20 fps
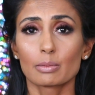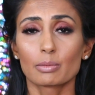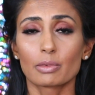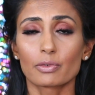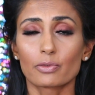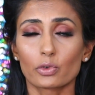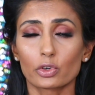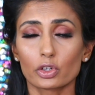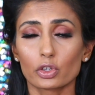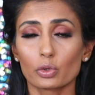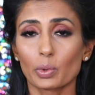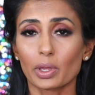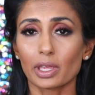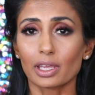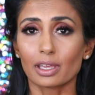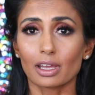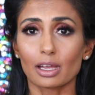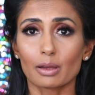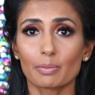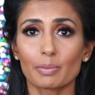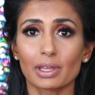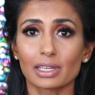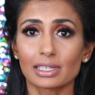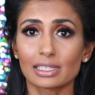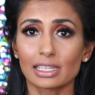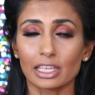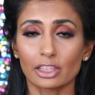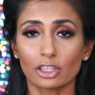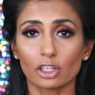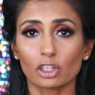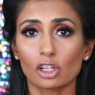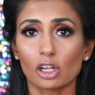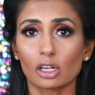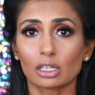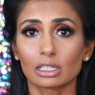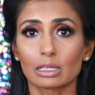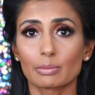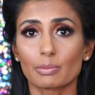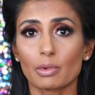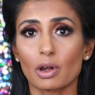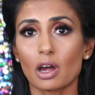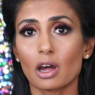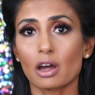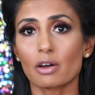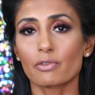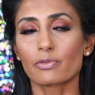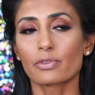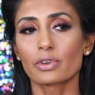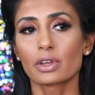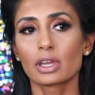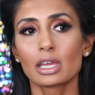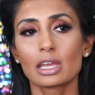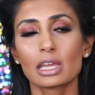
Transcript: before you wake up and take the claw clip off.